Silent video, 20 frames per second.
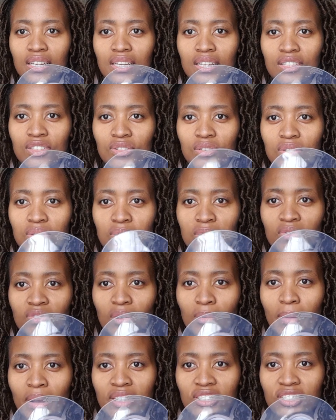Excuse me for
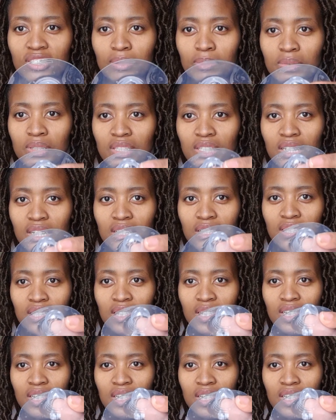my chipped nails.